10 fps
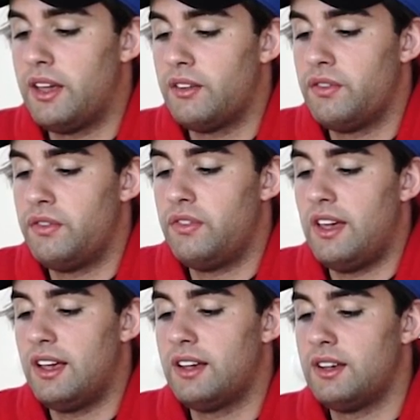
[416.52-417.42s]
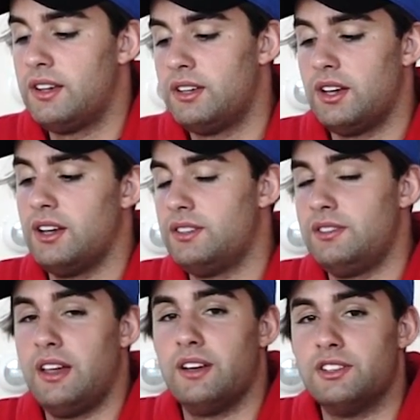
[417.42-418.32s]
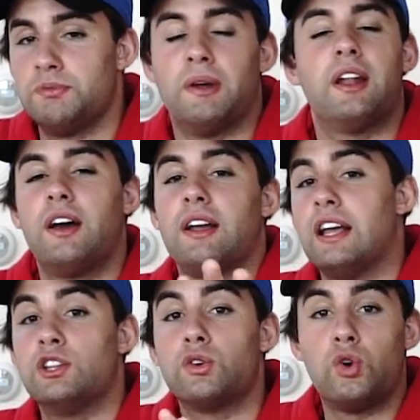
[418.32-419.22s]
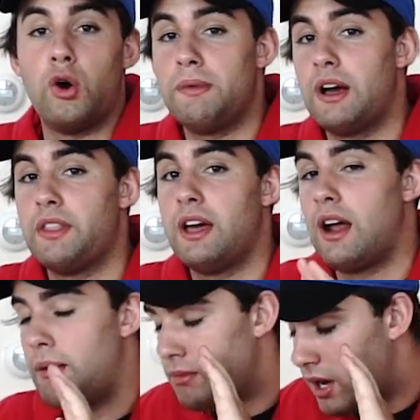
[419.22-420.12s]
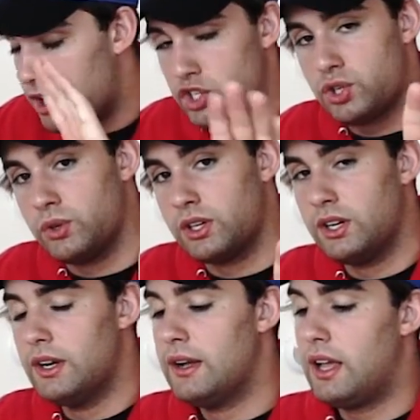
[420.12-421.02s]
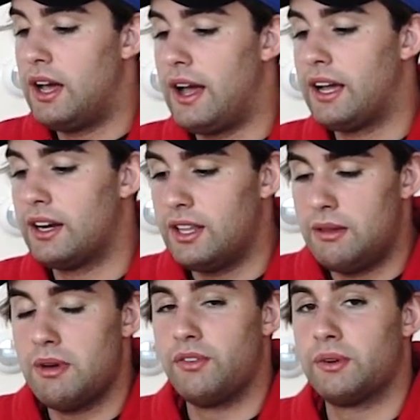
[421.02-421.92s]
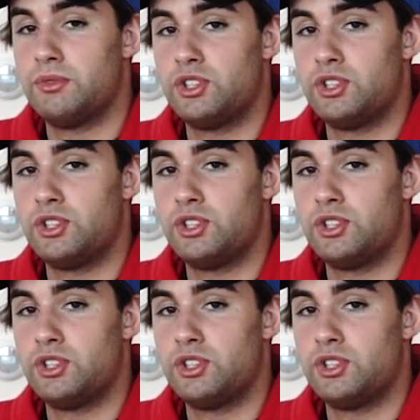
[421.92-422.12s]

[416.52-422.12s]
fake sales. But again, don't quote me on that. I'm not sure. I got an email from